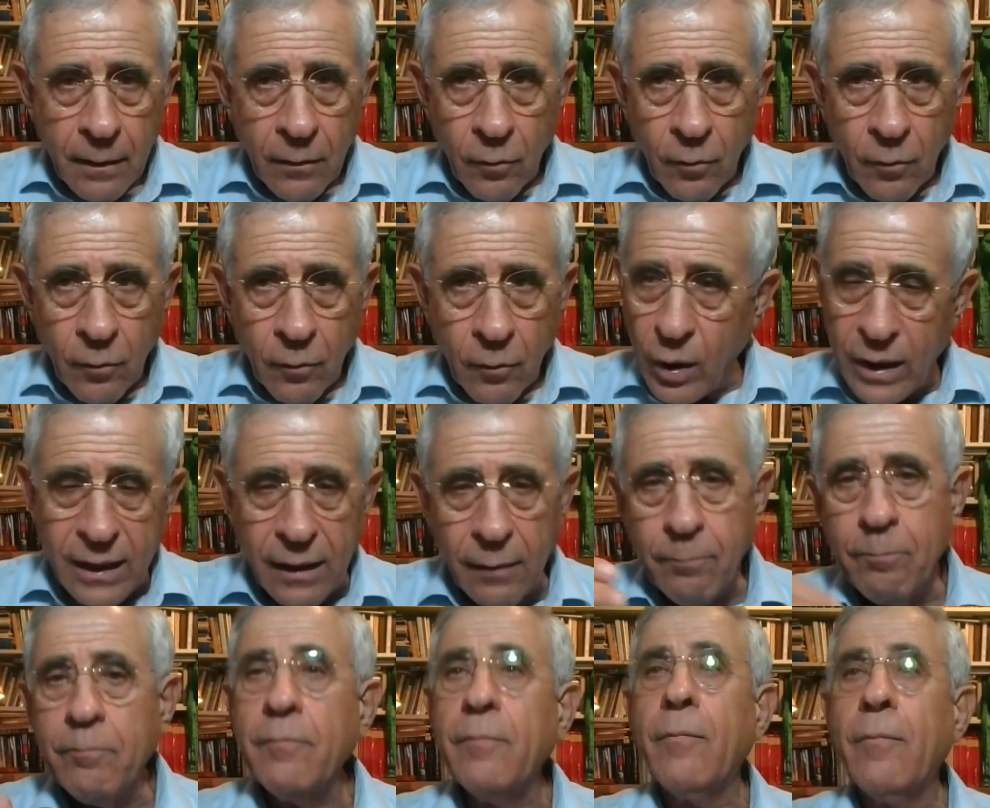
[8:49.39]
whether
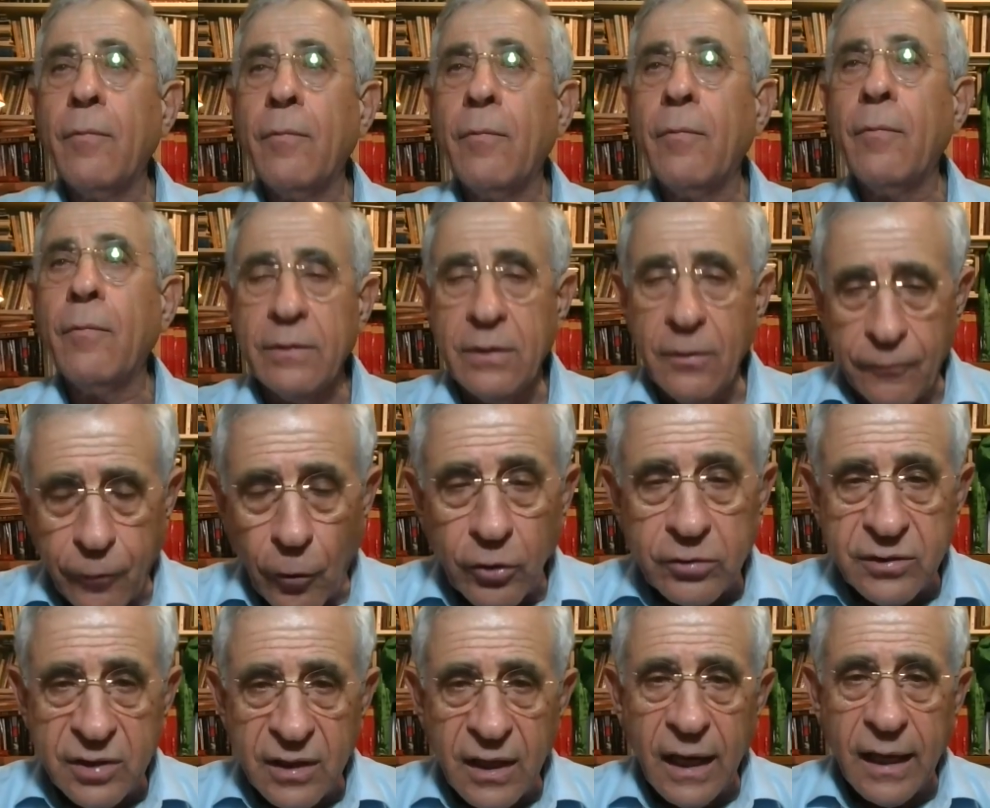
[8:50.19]
the
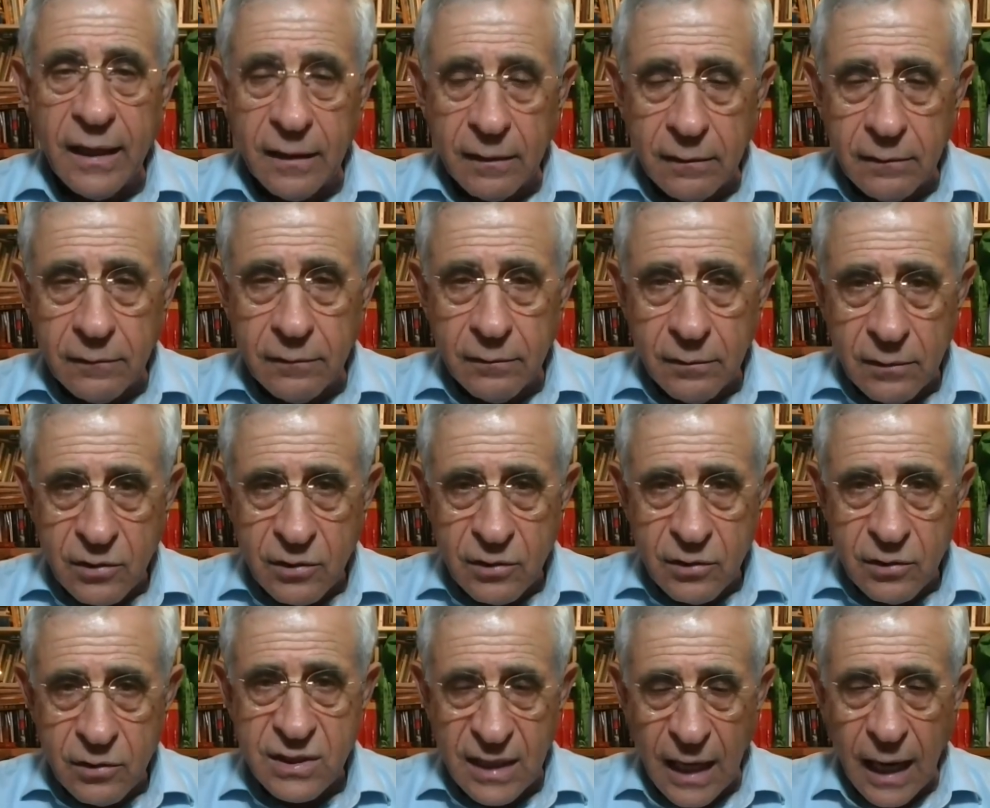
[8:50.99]
48
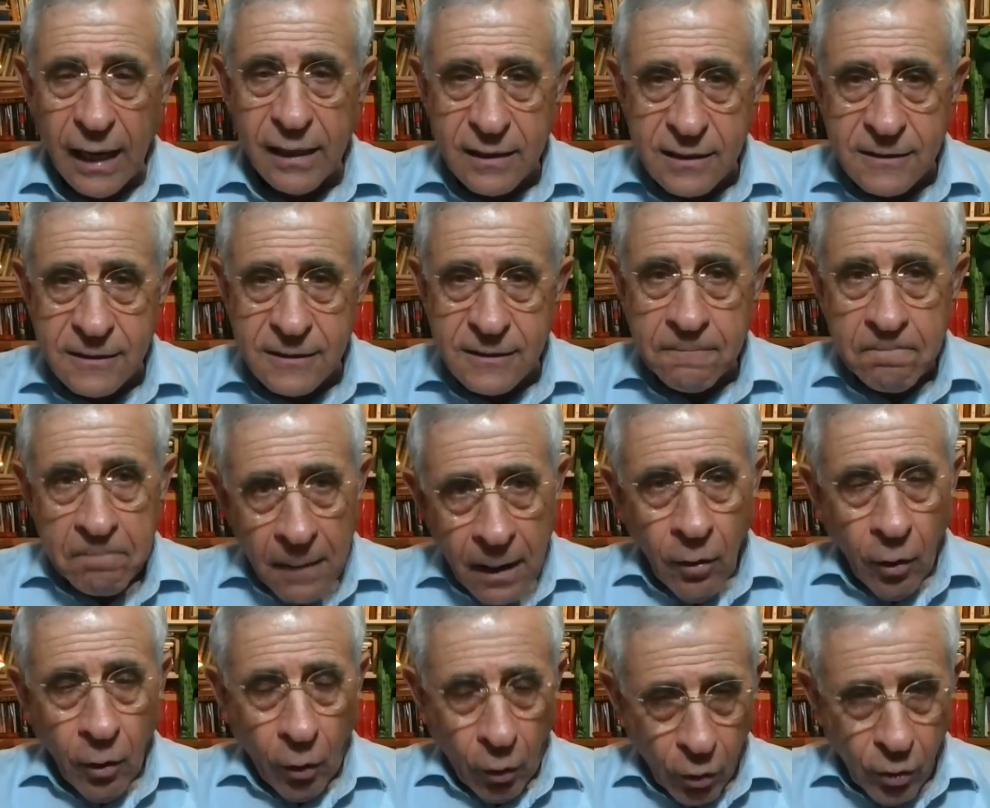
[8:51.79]
size
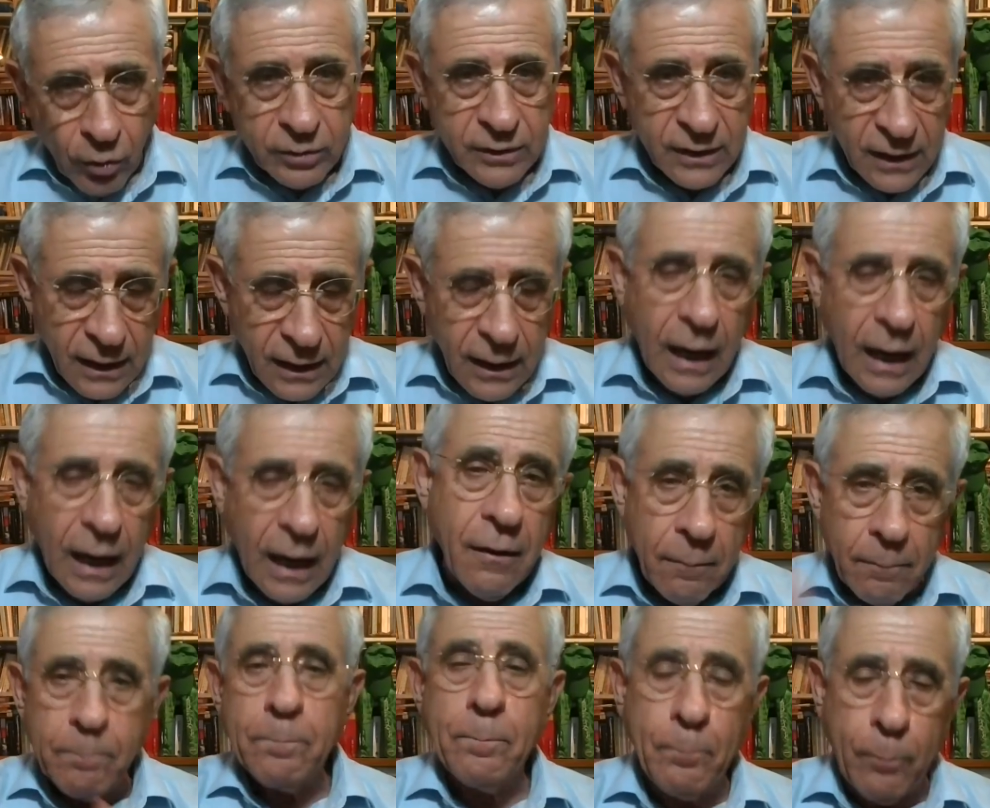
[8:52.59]
or the
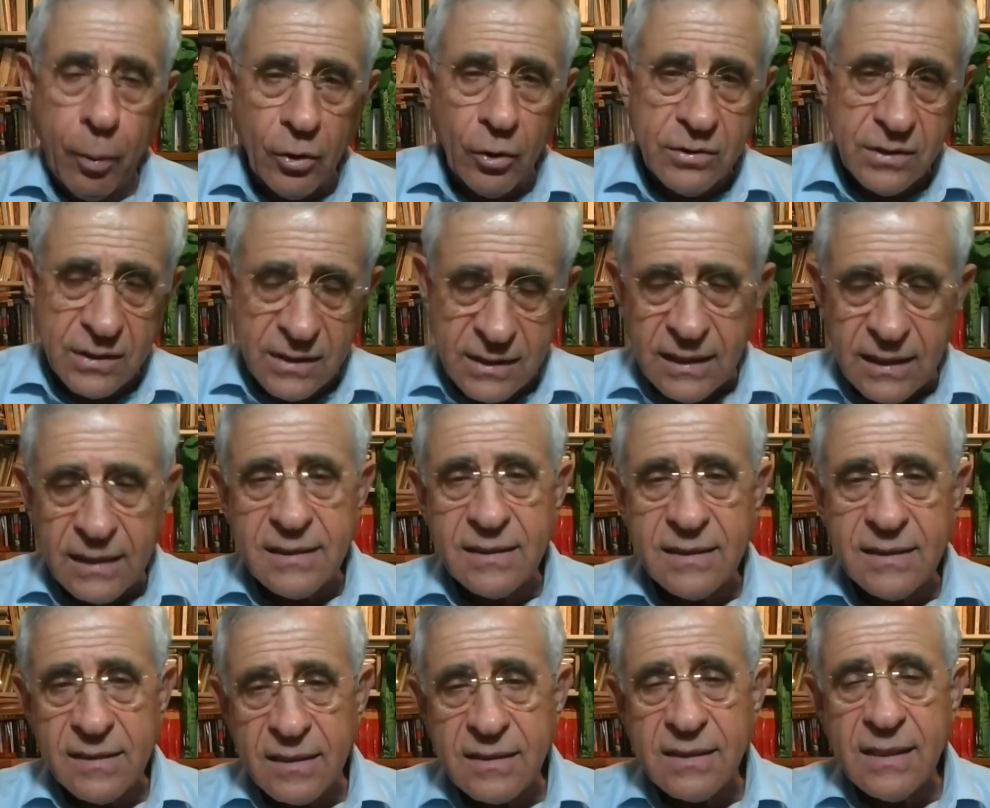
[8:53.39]

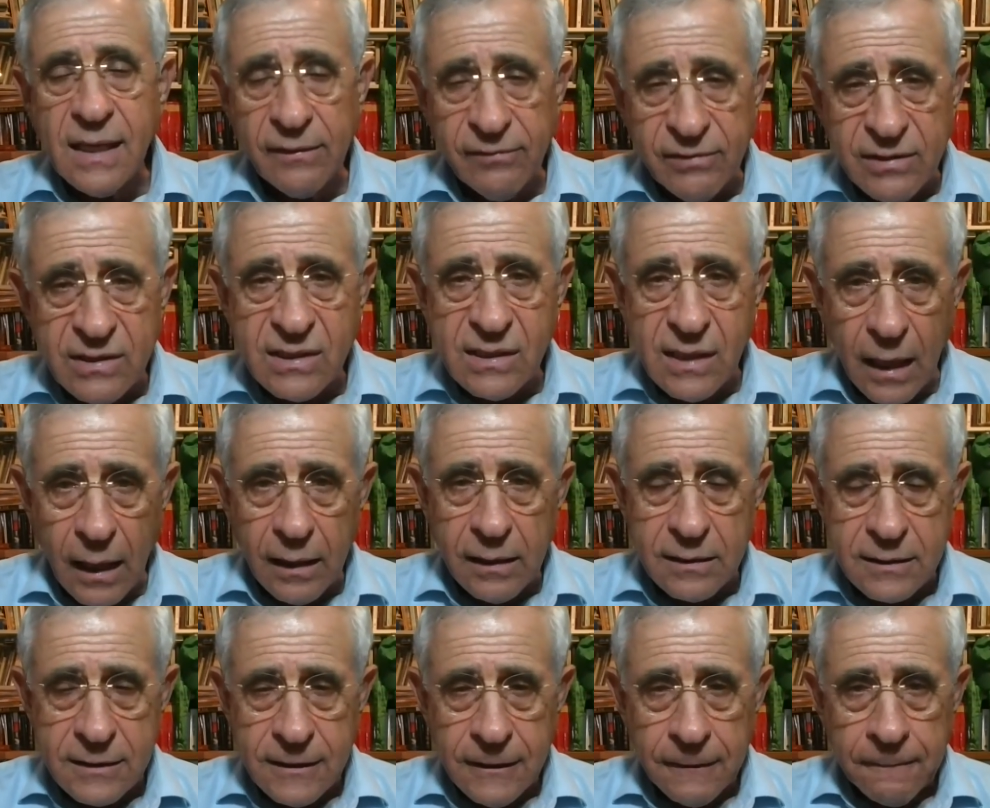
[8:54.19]
post-67
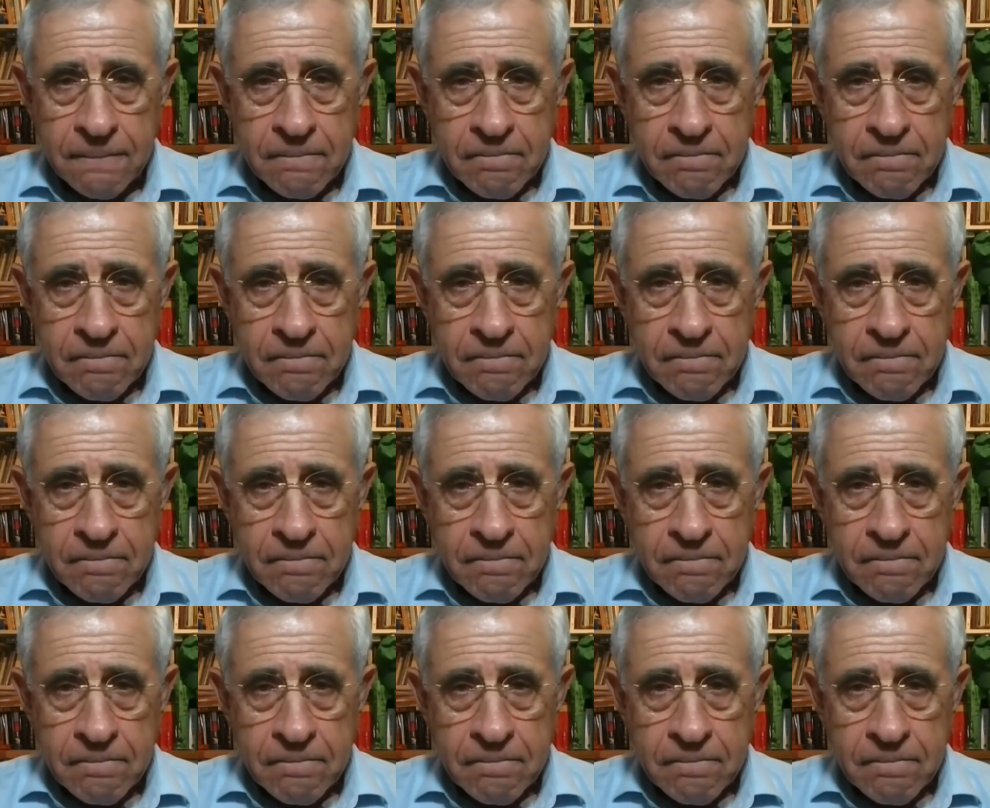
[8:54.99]
size,